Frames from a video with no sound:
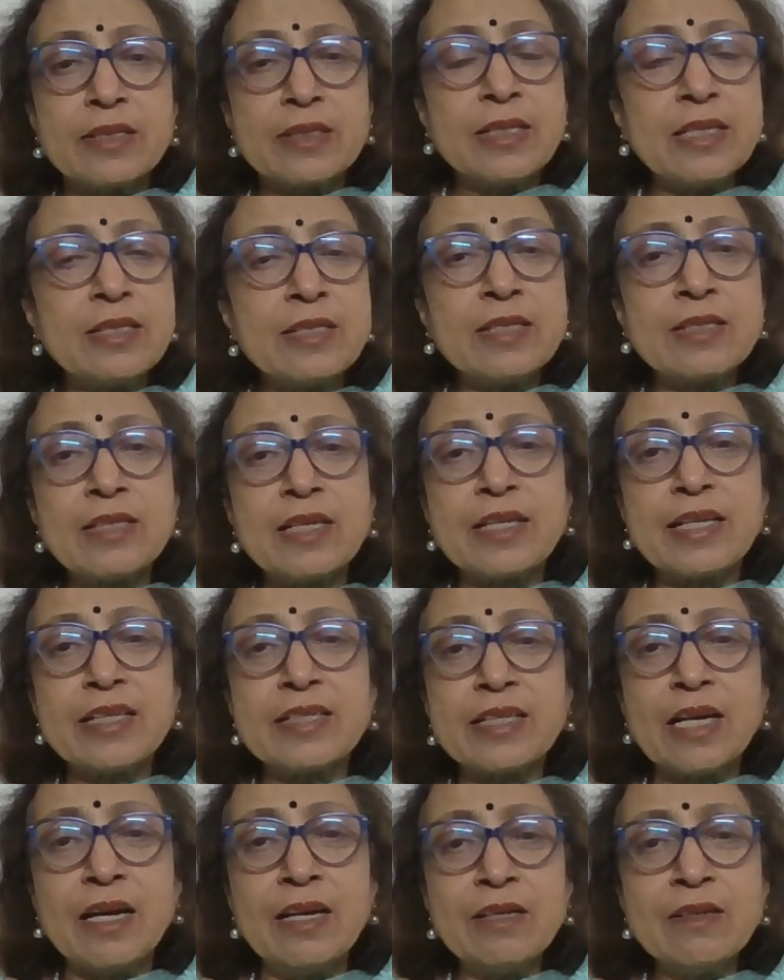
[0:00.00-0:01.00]
this is a
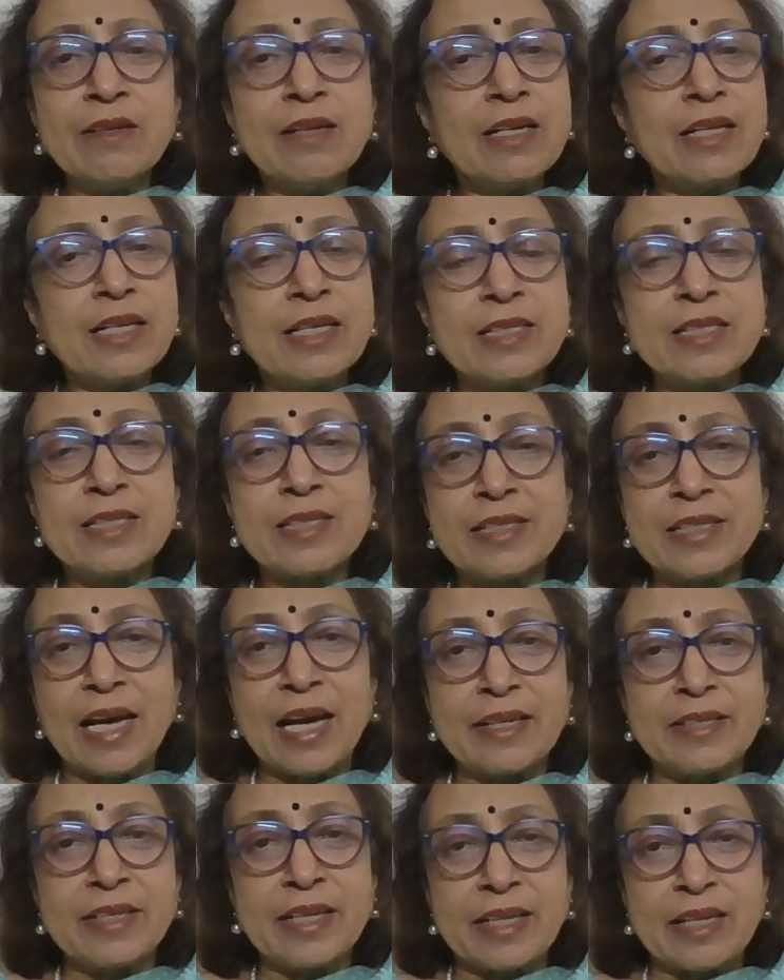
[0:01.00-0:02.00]
guitar is
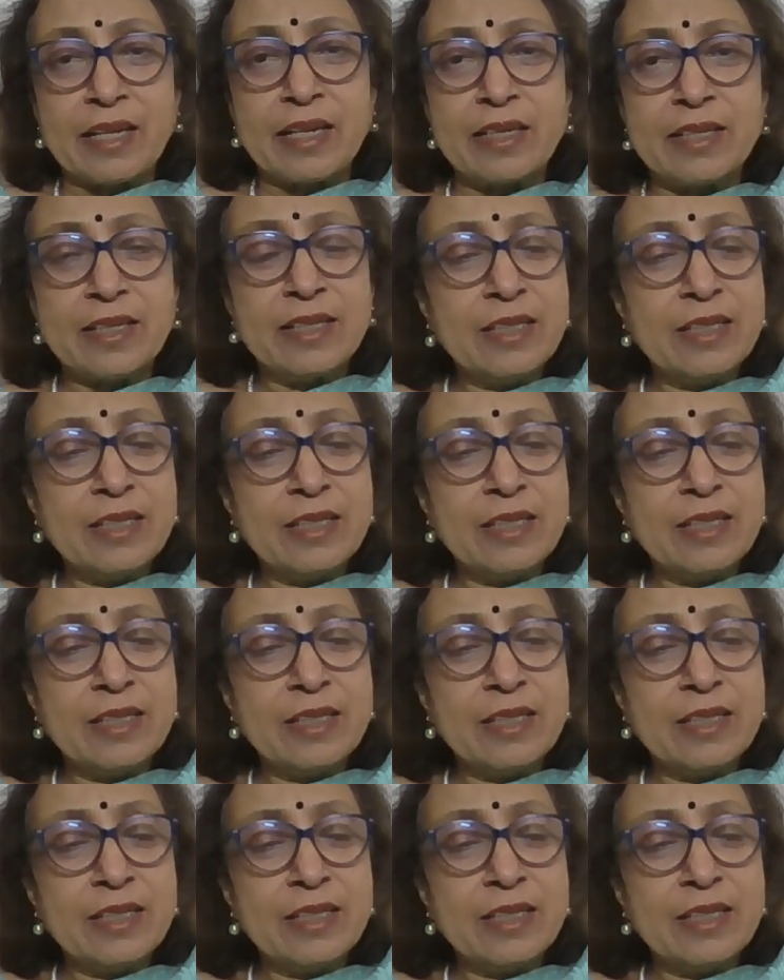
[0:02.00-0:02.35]
static.